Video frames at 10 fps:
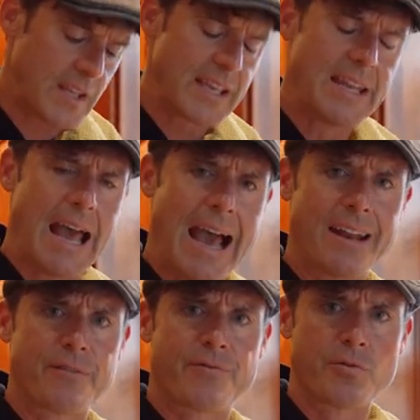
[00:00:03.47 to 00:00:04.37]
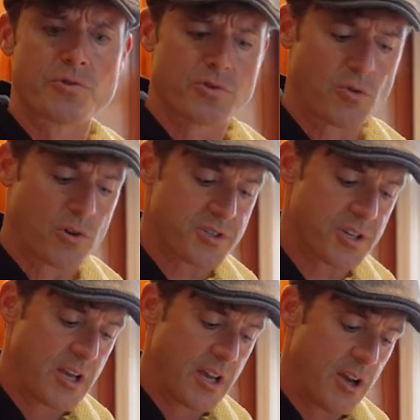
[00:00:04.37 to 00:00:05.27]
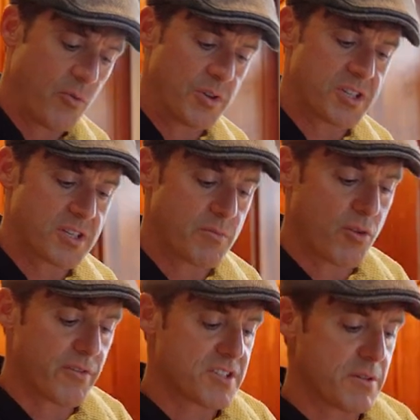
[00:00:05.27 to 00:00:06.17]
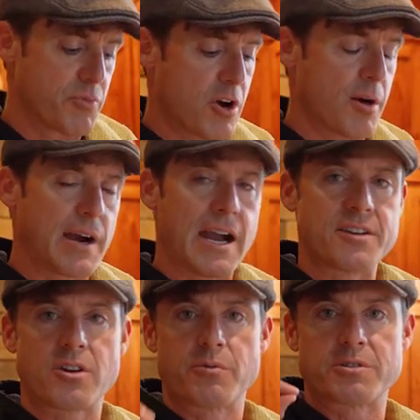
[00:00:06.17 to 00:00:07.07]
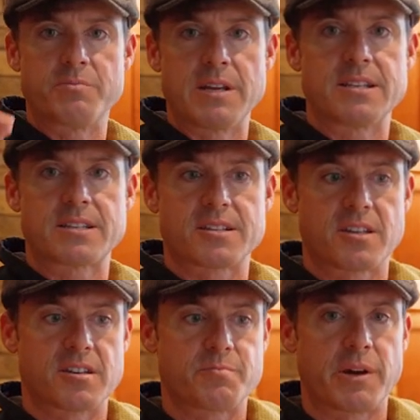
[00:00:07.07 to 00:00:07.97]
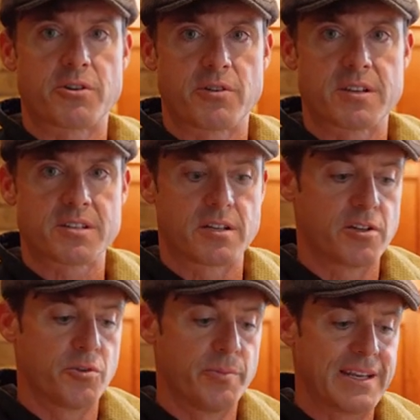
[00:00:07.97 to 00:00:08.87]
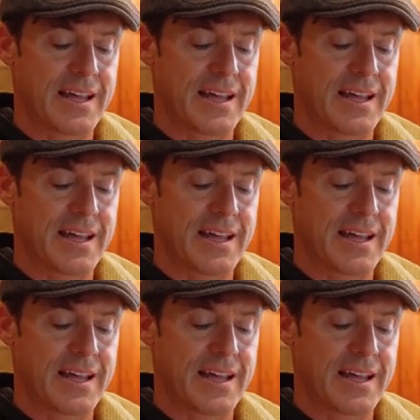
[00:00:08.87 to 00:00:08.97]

and added fruit source, which is a more of a simple carbohydrate, which means it's gonna spike your insulin a little bit.